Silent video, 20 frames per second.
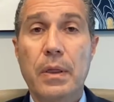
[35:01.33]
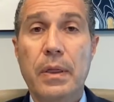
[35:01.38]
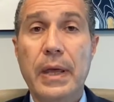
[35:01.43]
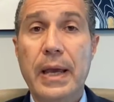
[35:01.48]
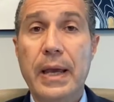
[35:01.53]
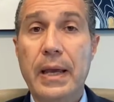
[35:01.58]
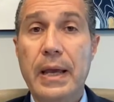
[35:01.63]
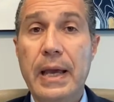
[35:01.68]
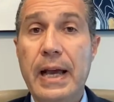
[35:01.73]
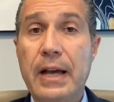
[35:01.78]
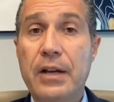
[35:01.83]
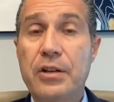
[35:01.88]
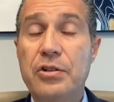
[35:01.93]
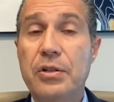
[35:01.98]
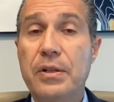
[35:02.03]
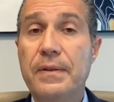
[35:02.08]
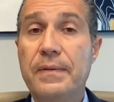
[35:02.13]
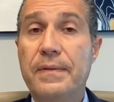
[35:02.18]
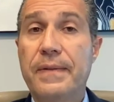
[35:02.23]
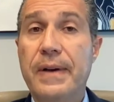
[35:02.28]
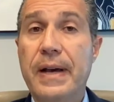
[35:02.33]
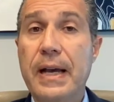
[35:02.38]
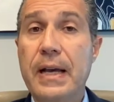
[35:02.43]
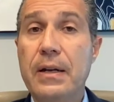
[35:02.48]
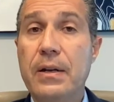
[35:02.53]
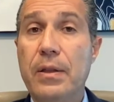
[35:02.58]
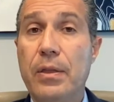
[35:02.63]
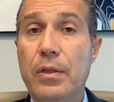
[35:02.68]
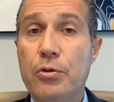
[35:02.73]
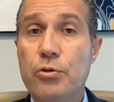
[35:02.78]
they actually find
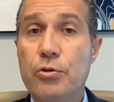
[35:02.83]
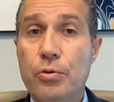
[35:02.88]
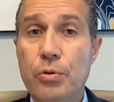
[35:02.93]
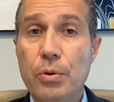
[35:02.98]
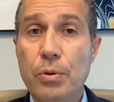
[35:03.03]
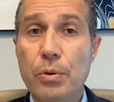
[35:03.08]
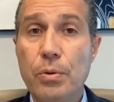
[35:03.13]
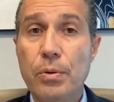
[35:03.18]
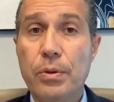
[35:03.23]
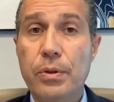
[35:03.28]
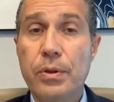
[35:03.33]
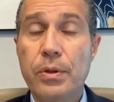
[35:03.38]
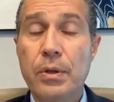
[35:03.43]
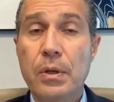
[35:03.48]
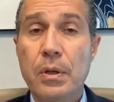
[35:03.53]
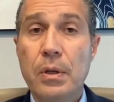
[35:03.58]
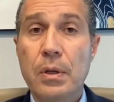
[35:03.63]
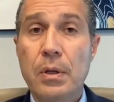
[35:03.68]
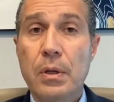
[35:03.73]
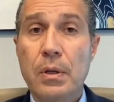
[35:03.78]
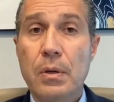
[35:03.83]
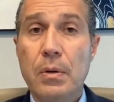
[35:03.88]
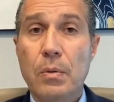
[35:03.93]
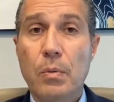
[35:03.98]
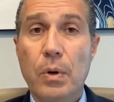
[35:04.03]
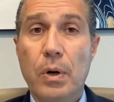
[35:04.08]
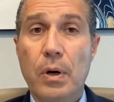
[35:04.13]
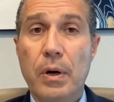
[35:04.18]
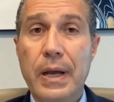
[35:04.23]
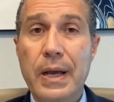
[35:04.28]
the truth.
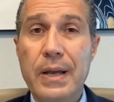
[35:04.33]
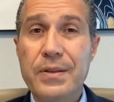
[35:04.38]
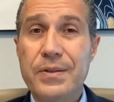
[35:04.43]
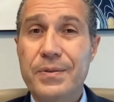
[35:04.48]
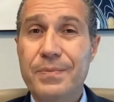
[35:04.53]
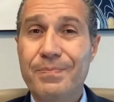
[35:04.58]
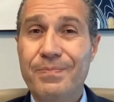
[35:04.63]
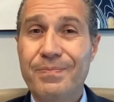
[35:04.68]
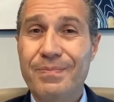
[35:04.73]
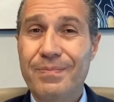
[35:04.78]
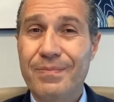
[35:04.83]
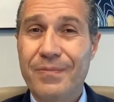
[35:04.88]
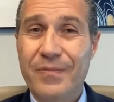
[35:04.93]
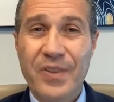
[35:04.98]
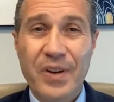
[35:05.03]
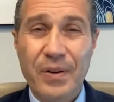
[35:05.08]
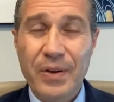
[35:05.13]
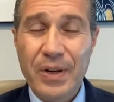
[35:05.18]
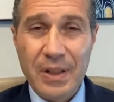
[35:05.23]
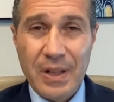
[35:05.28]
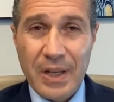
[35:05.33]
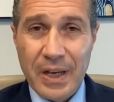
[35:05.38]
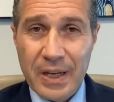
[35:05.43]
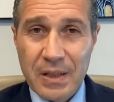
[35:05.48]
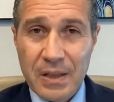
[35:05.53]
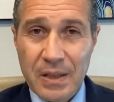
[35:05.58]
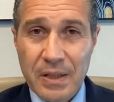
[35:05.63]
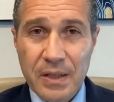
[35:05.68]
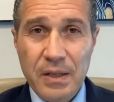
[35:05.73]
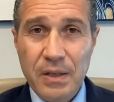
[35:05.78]
Whereas very
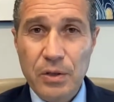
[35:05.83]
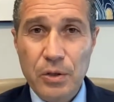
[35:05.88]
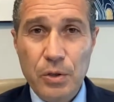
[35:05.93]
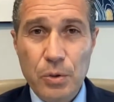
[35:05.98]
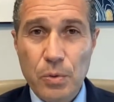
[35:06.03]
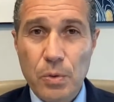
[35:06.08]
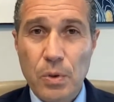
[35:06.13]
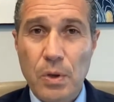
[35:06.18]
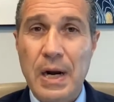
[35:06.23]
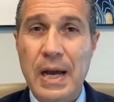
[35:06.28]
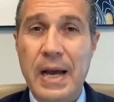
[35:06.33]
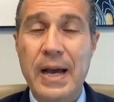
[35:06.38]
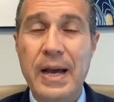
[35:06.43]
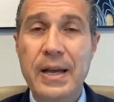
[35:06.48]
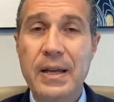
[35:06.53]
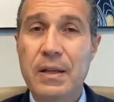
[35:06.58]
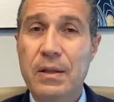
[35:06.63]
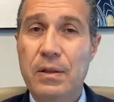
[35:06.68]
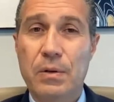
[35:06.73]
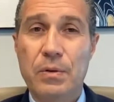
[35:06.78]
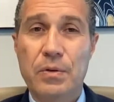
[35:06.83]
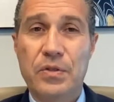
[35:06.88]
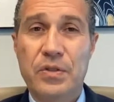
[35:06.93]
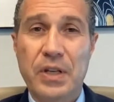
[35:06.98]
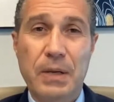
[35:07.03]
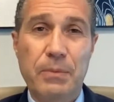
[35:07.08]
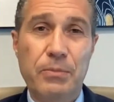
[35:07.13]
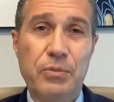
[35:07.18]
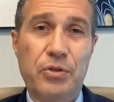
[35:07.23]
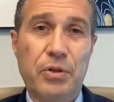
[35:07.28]
likely you or I in those
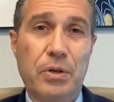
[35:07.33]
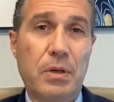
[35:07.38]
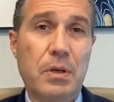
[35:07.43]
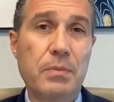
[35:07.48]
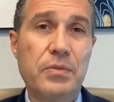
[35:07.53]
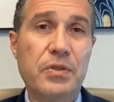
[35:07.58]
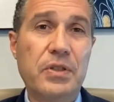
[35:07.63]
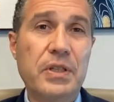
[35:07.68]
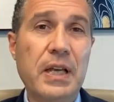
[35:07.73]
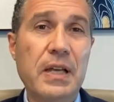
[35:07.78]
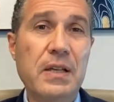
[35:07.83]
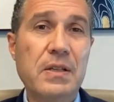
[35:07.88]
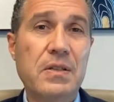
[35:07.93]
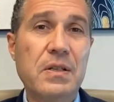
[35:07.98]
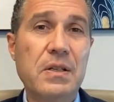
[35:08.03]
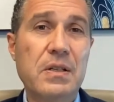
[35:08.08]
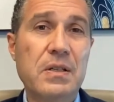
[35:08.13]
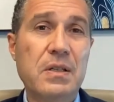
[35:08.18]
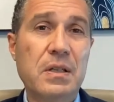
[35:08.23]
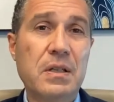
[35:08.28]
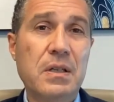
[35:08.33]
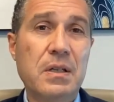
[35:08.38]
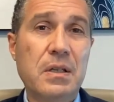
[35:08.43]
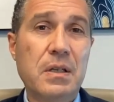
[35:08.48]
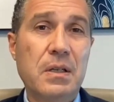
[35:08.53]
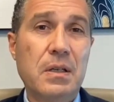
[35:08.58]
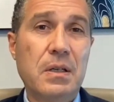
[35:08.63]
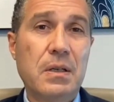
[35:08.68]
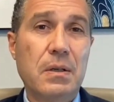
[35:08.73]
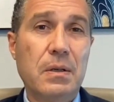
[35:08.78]
same circumstances,
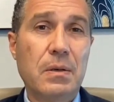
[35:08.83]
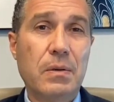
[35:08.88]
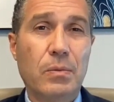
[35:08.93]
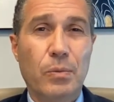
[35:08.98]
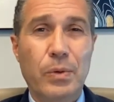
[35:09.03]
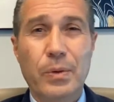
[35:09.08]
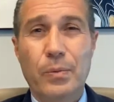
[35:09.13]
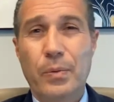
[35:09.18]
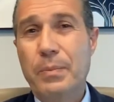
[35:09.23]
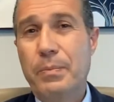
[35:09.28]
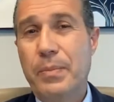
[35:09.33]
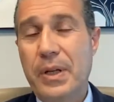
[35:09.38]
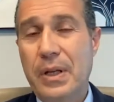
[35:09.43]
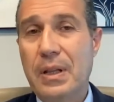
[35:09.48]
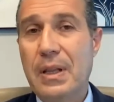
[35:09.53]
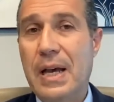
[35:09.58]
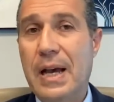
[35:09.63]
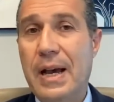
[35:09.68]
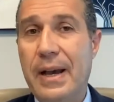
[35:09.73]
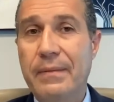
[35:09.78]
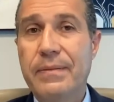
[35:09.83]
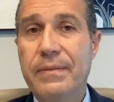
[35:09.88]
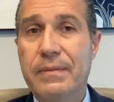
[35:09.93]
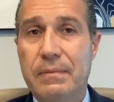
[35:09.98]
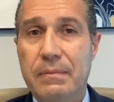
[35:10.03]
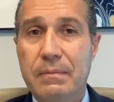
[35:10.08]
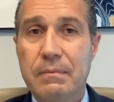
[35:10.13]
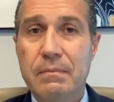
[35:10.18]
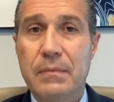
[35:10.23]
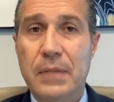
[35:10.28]
we, would be alive.
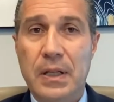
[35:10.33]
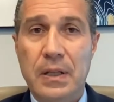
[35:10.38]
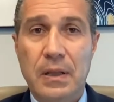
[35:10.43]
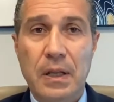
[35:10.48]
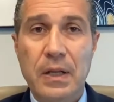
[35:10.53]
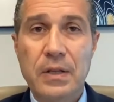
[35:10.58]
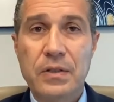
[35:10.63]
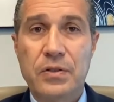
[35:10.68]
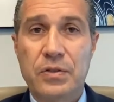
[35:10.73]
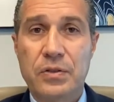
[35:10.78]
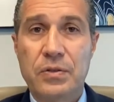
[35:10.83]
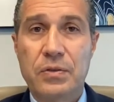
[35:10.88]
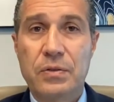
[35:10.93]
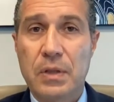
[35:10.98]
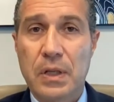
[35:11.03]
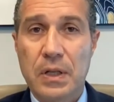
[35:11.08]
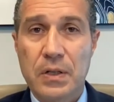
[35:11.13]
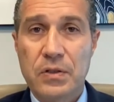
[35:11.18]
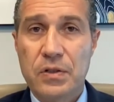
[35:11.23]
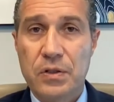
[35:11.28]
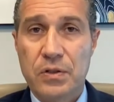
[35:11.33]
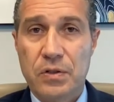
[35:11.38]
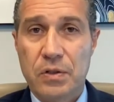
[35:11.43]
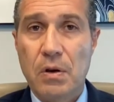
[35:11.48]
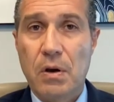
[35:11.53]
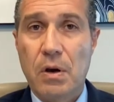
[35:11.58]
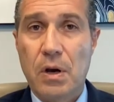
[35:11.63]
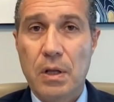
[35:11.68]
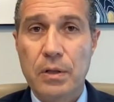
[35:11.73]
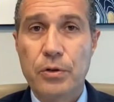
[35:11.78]
But let's let's just
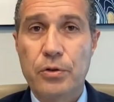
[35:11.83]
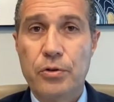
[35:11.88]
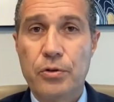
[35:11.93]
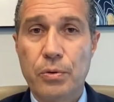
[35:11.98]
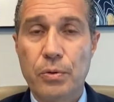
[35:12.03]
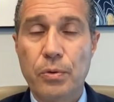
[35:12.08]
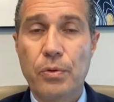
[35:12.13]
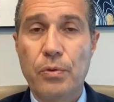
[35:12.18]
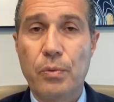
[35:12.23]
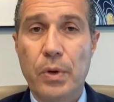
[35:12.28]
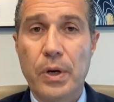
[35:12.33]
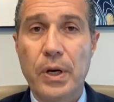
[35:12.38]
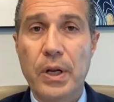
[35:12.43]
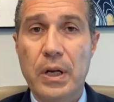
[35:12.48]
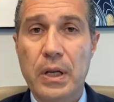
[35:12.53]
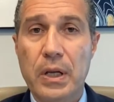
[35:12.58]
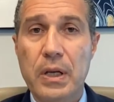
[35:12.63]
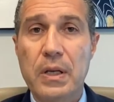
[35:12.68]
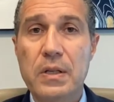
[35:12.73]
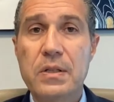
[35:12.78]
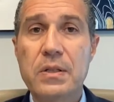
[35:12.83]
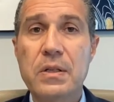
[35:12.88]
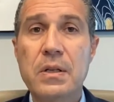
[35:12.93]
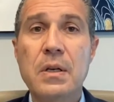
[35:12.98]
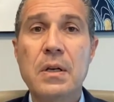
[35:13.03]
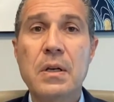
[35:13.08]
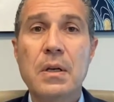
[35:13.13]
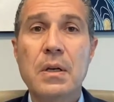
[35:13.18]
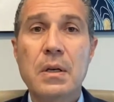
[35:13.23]
call the truth what it is